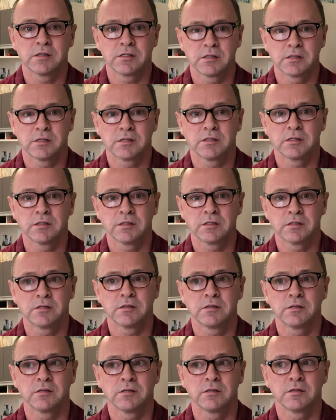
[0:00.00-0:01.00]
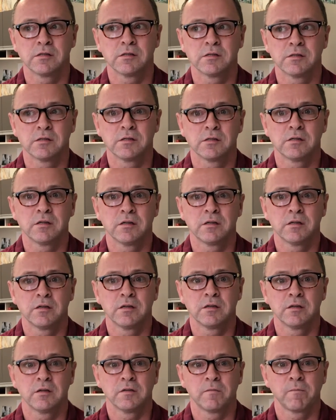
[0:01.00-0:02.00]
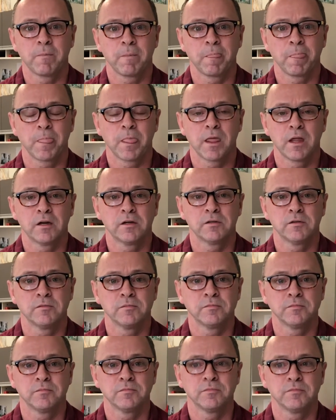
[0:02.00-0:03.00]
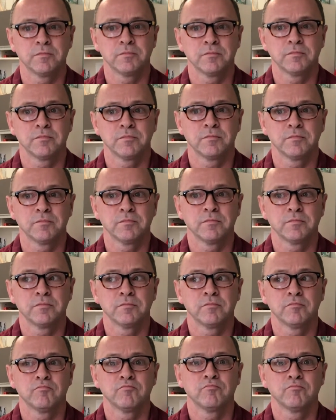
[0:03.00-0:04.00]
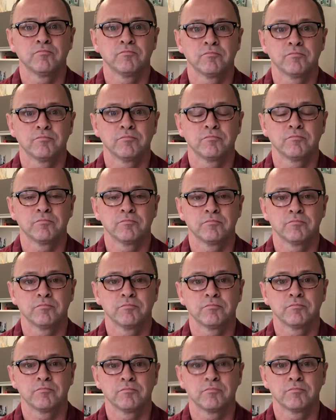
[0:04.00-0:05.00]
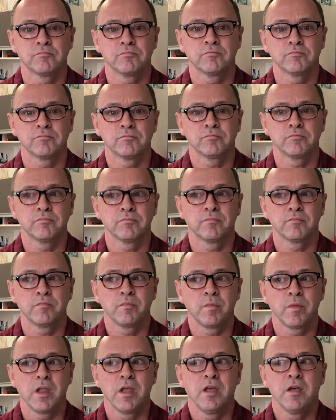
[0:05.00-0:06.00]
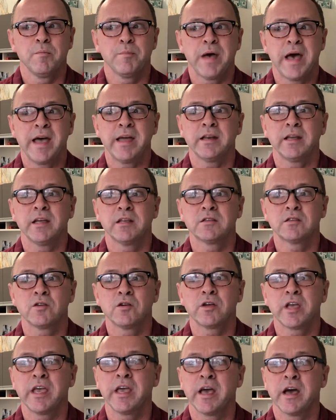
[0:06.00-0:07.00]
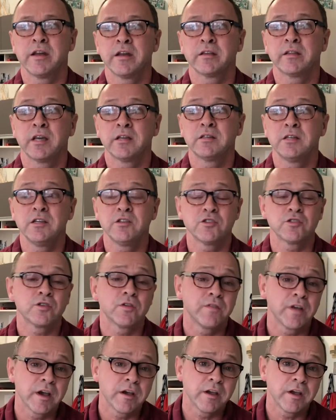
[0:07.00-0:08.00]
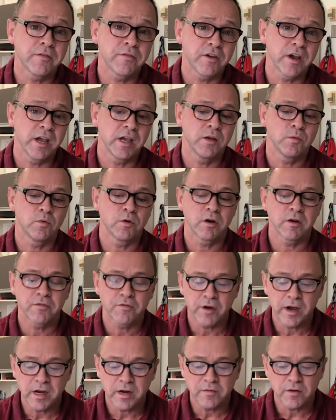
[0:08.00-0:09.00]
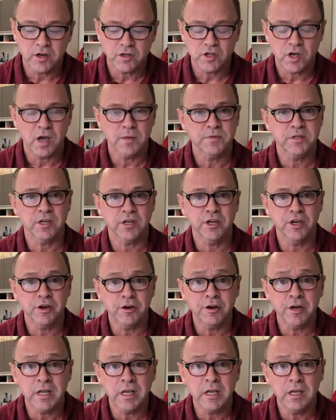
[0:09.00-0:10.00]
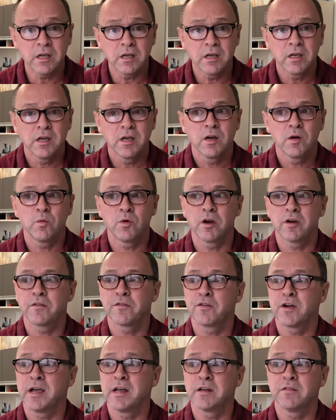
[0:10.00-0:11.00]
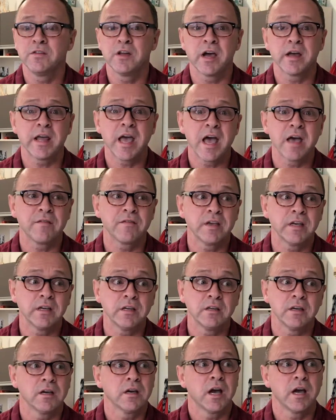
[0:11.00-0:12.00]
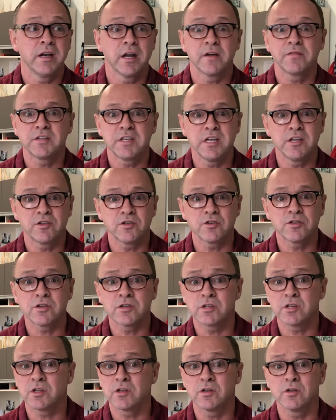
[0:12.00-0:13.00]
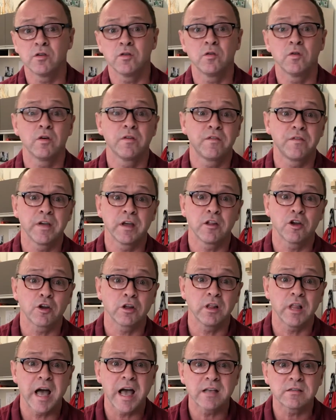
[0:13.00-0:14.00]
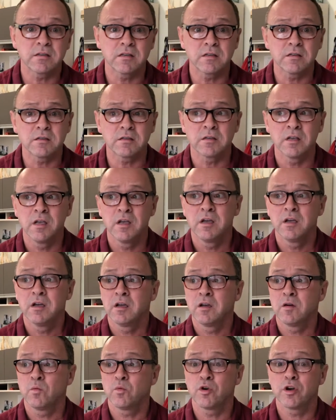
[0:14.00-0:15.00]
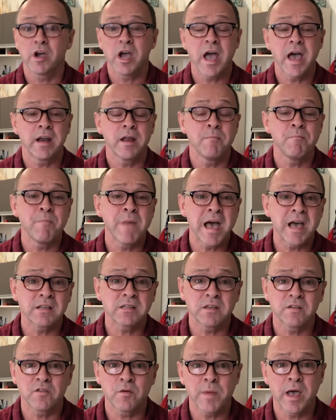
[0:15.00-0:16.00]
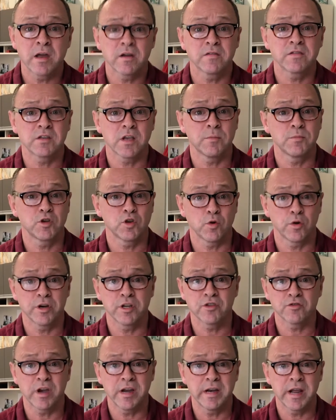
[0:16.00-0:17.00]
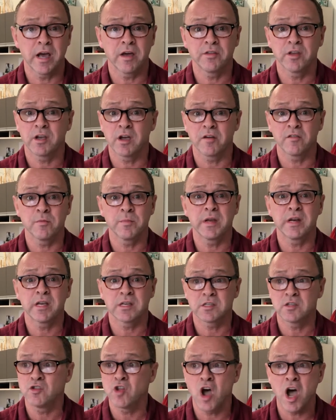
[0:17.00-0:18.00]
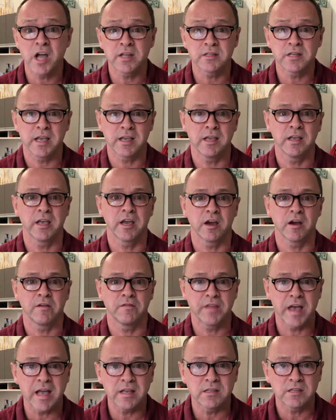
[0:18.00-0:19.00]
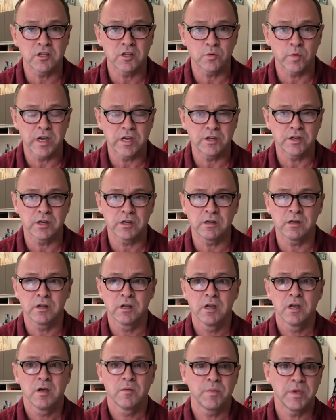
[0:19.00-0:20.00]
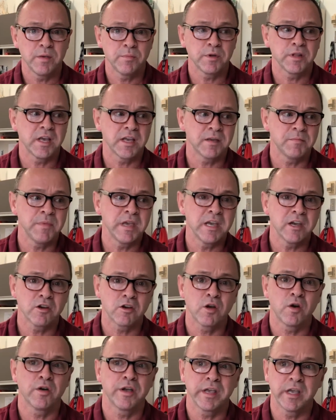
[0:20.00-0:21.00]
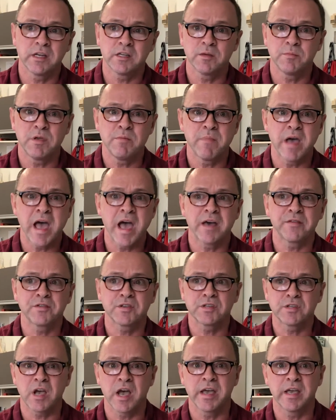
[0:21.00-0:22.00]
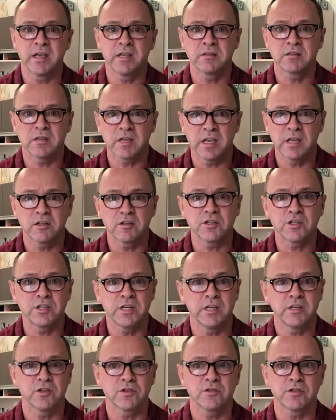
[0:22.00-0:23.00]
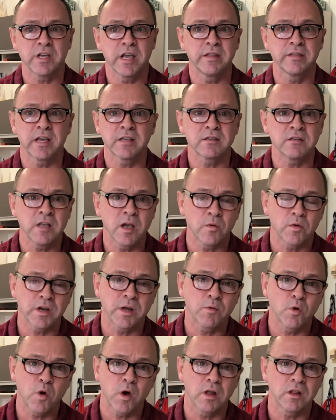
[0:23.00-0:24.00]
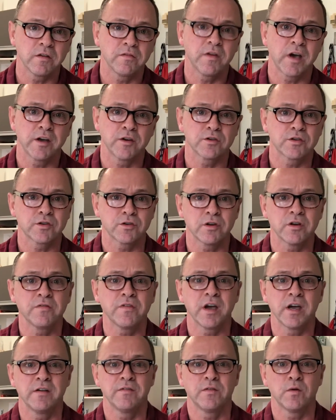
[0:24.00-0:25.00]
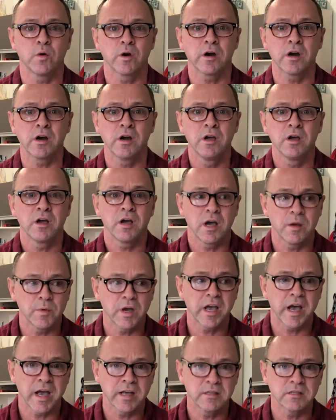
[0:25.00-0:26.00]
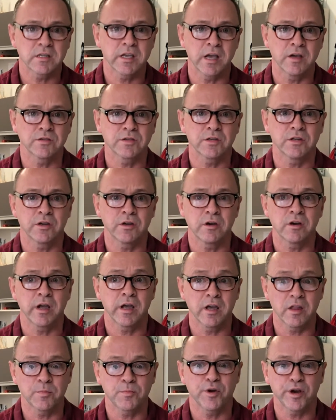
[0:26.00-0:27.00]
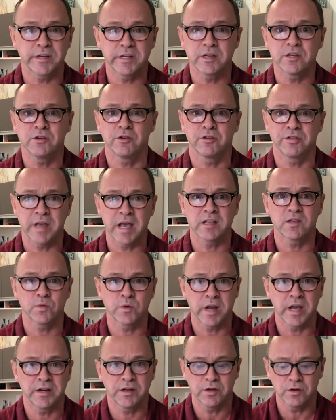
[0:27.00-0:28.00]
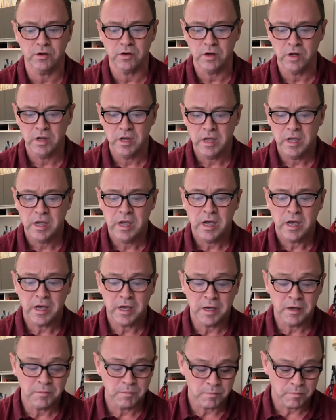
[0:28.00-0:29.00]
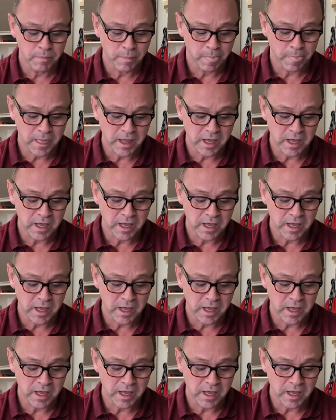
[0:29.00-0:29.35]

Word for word: are teachers afraid of uh, what's coming ahead given that it's already chaotic now? Pat, it's so chaotic that teachers are very afraid. We're afraid of our job security. We're afraid of not having enough teachers to fill our classes. We're at a massive amount of sub shortage right now. The government has not taken care of that situation. People like me are going in to be math, science, English teachers, and that's not what I'm qualified or certified for. I'm a guidance counselor, a health practitioner. That's what I do. Um,